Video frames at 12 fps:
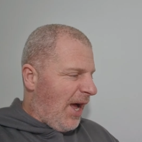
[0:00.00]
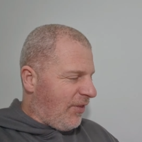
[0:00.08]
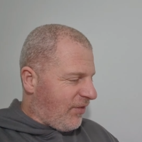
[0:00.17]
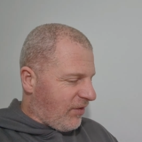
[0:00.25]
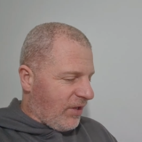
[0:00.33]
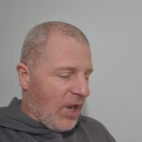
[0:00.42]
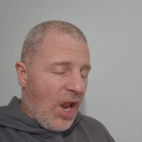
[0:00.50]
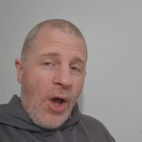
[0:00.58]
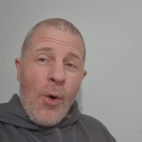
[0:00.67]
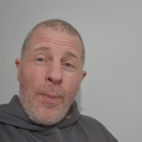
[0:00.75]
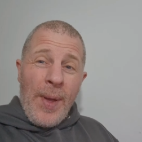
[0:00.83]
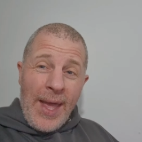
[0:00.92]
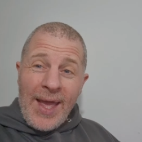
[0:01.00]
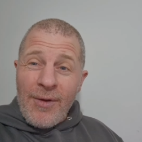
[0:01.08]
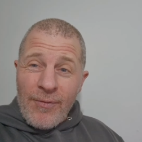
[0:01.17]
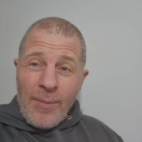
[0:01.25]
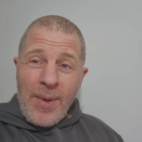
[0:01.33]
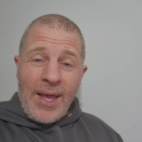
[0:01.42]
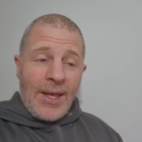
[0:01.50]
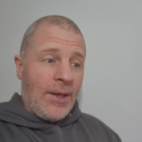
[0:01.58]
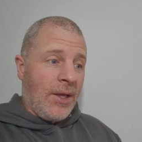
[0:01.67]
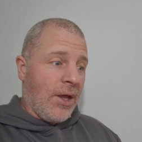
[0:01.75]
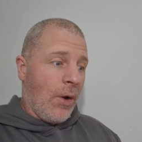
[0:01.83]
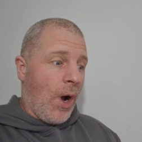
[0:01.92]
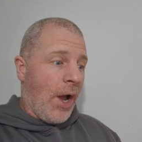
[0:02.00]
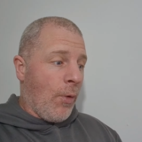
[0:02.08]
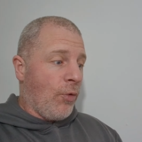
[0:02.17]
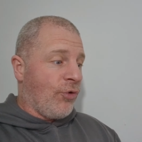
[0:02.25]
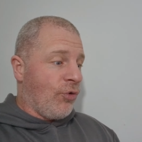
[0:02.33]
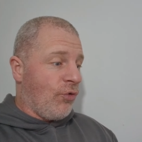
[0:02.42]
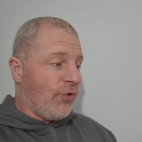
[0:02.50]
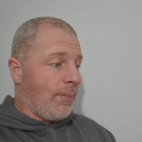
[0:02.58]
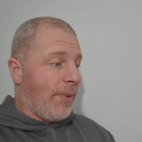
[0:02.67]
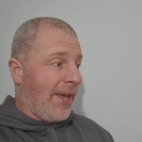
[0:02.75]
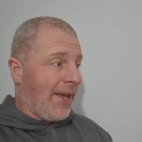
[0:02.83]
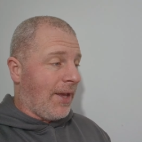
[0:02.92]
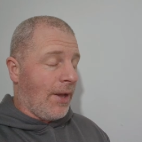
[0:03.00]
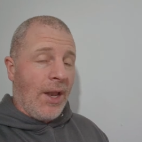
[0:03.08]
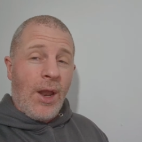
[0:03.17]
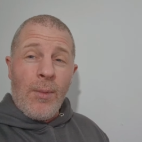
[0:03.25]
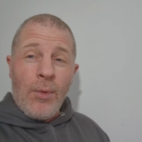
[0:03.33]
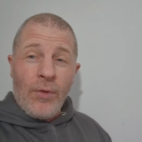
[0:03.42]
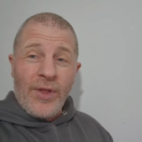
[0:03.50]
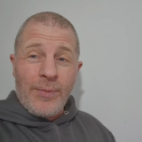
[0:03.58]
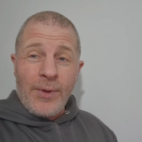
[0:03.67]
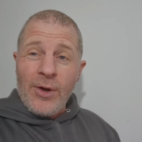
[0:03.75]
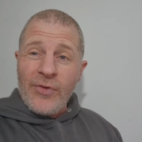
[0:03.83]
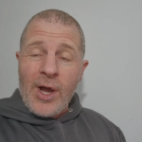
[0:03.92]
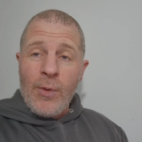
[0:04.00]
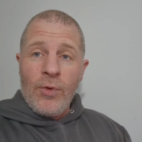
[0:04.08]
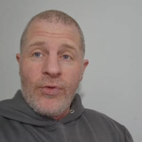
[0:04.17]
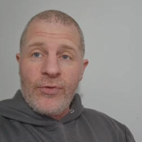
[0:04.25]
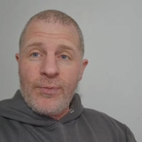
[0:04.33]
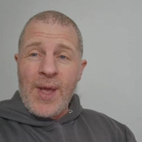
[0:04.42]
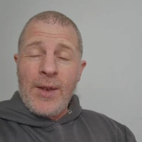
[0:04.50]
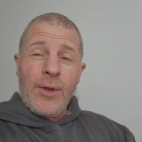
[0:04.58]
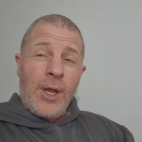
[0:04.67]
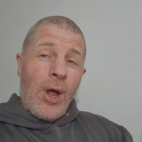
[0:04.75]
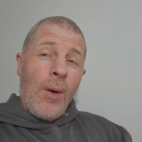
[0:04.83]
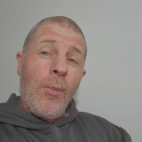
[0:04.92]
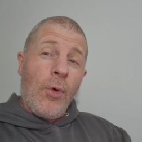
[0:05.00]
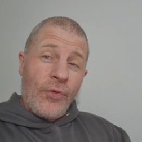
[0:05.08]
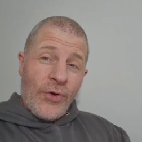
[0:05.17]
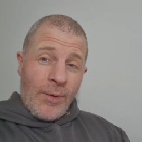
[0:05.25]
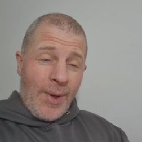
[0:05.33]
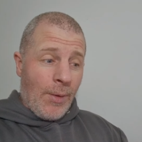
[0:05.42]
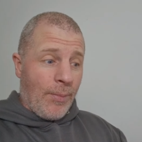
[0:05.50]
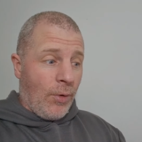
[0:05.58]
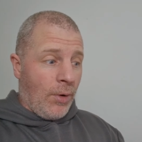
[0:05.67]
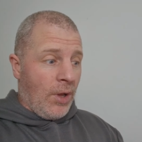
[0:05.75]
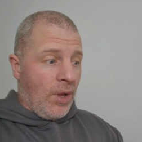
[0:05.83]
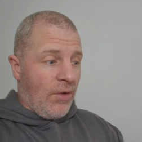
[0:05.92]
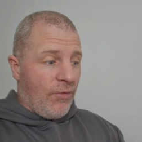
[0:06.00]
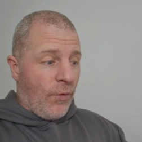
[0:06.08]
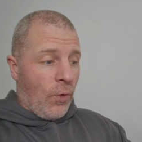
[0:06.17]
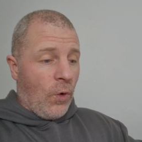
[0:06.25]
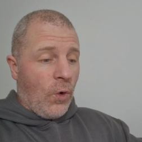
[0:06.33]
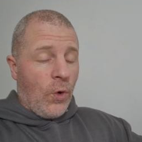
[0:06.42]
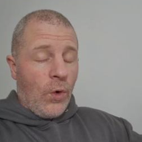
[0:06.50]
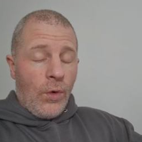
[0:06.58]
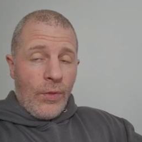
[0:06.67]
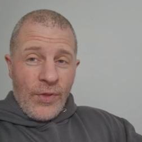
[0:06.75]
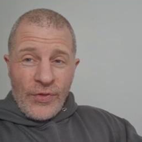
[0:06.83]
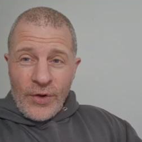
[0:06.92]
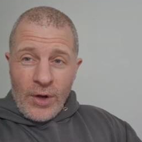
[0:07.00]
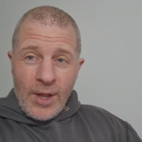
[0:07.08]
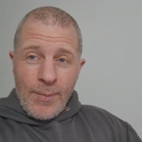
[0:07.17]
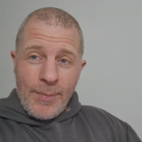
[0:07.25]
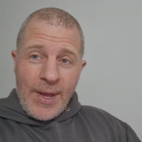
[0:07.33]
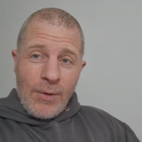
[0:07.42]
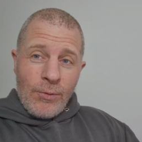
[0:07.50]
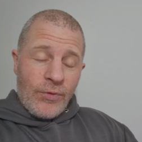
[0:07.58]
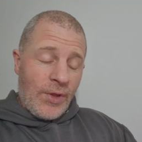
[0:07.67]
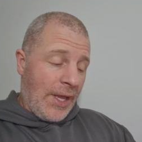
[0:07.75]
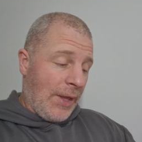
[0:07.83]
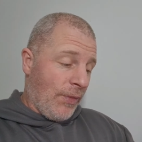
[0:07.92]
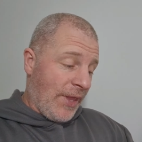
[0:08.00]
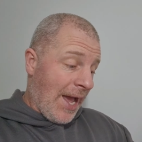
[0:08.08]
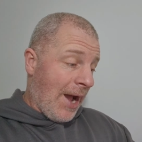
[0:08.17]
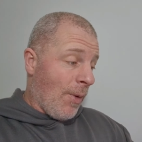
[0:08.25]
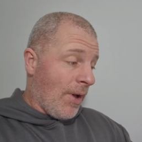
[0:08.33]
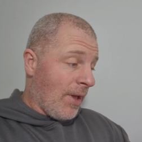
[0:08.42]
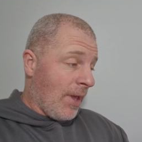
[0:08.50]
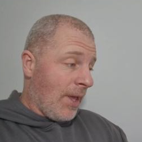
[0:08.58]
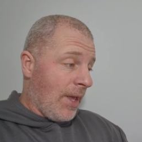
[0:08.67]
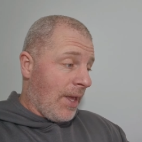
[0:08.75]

a slow pick for me. You know, I would usually pick a lot more on this because I would spend a lot more time out. But for the time amount, the hour,